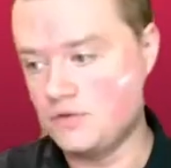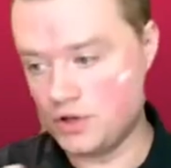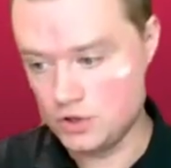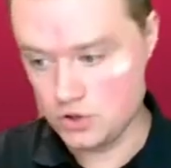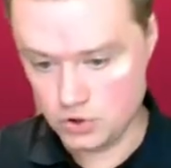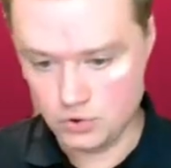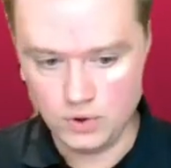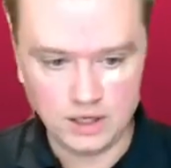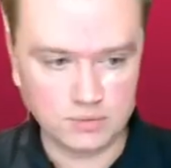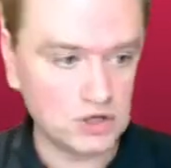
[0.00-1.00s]
new
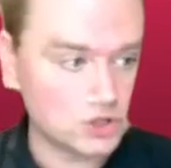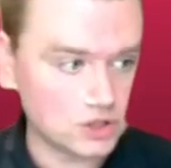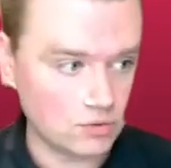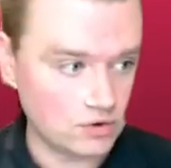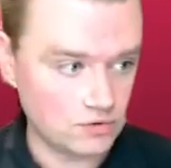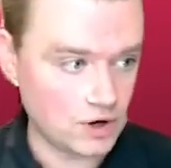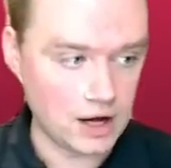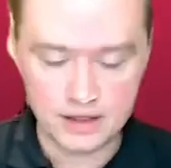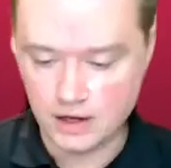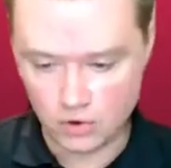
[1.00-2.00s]
image that we've
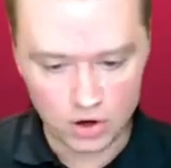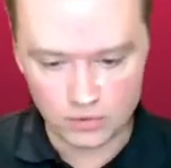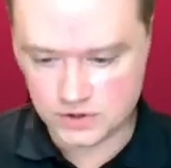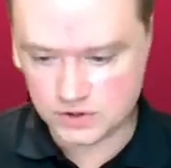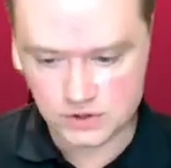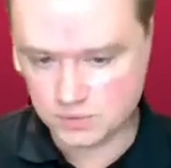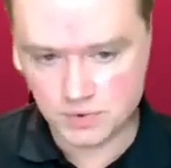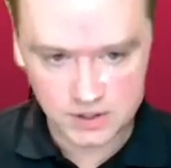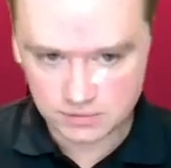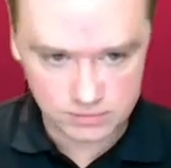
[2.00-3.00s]
got. That'll always just
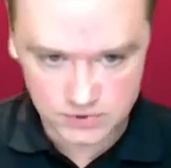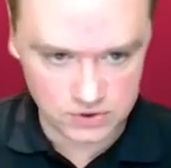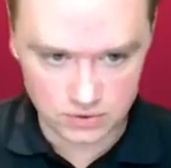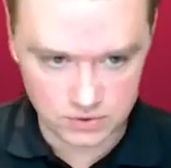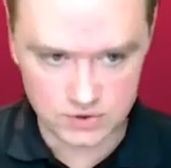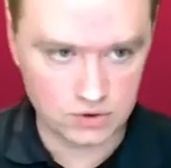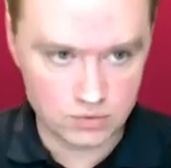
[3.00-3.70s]
be 0, 0.